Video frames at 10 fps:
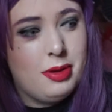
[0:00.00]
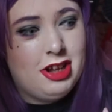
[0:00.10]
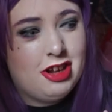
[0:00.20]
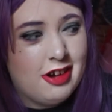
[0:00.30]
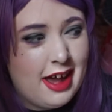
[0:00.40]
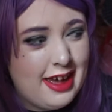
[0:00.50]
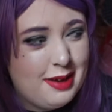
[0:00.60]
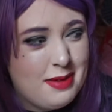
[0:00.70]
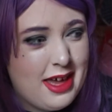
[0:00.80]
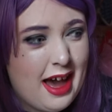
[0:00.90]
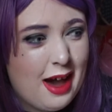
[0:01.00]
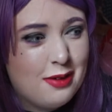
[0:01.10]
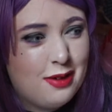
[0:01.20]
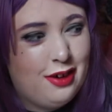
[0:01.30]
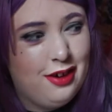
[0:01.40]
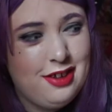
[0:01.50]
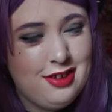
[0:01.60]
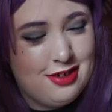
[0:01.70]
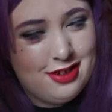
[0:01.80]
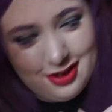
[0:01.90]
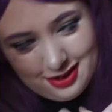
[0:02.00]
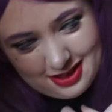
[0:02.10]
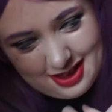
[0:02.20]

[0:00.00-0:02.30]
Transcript: betrayed me. How could you do